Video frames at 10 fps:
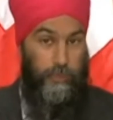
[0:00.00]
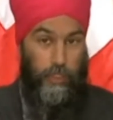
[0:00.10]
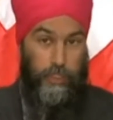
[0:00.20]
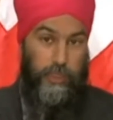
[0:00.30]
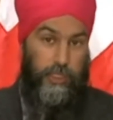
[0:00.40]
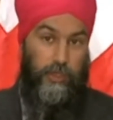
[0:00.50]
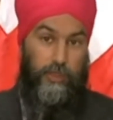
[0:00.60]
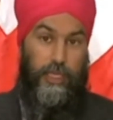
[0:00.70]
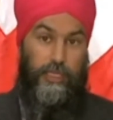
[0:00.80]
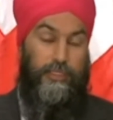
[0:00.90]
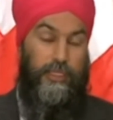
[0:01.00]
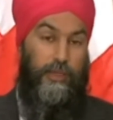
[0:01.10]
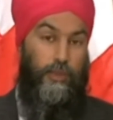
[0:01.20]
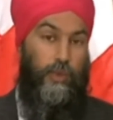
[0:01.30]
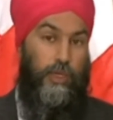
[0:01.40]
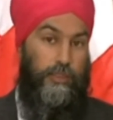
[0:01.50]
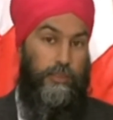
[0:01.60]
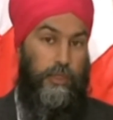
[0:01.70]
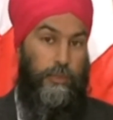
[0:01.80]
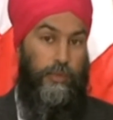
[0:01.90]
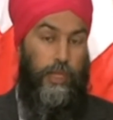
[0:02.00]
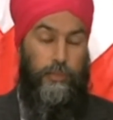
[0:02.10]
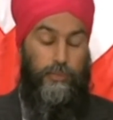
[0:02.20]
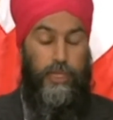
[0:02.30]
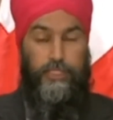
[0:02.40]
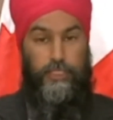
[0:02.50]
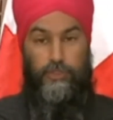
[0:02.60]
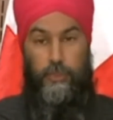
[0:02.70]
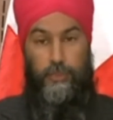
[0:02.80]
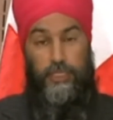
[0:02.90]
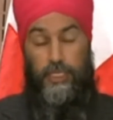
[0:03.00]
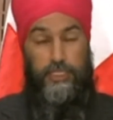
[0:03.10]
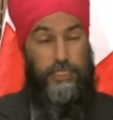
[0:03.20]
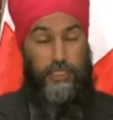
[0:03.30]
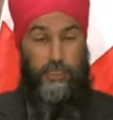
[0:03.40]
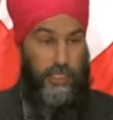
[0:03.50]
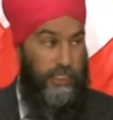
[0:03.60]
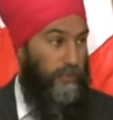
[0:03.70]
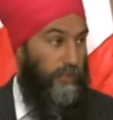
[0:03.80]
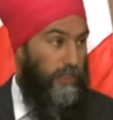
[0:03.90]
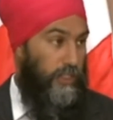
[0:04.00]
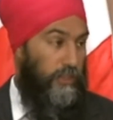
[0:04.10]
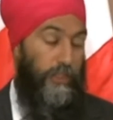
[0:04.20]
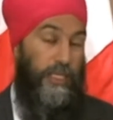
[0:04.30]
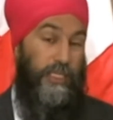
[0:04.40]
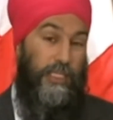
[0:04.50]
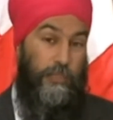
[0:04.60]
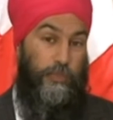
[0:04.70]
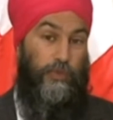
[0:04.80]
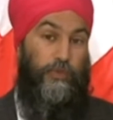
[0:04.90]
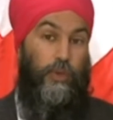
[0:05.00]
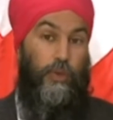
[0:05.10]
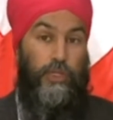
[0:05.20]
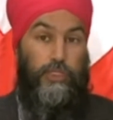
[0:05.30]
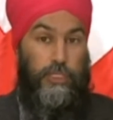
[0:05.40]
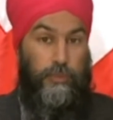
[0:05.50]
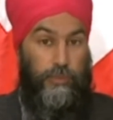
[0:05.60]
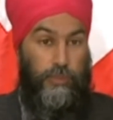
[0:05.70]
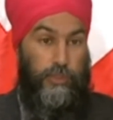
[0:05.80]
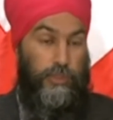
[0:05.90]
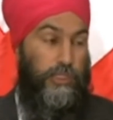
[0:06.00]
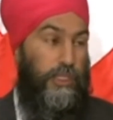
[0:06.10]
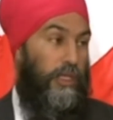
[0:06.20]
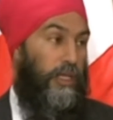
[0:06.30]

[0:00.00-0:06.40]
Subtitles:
also be clear that what President Trump has done is still insufficient, but he at least put forward some rules,